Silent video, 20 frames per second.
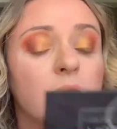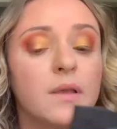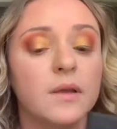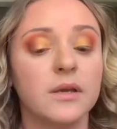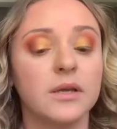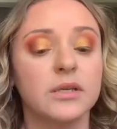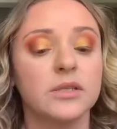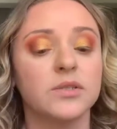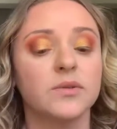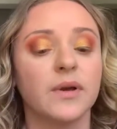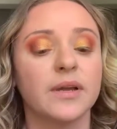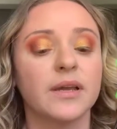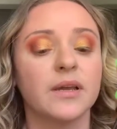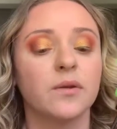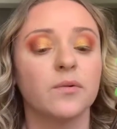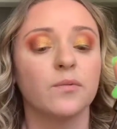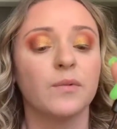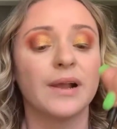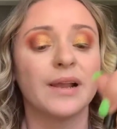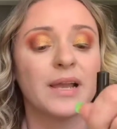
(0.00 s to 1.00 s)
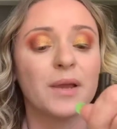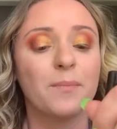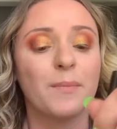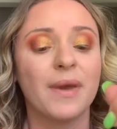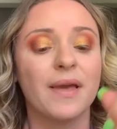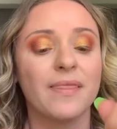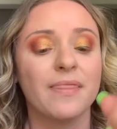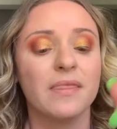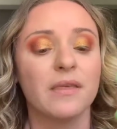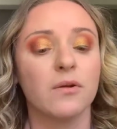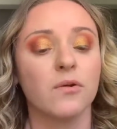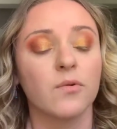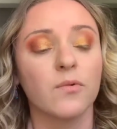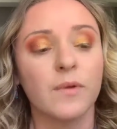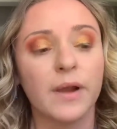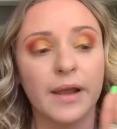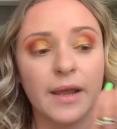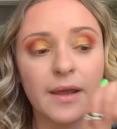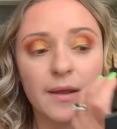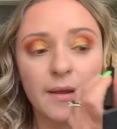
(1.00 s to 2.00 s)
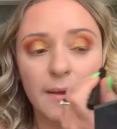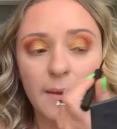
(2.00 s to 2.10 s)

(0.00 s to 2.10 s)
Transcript: so I can recommend the right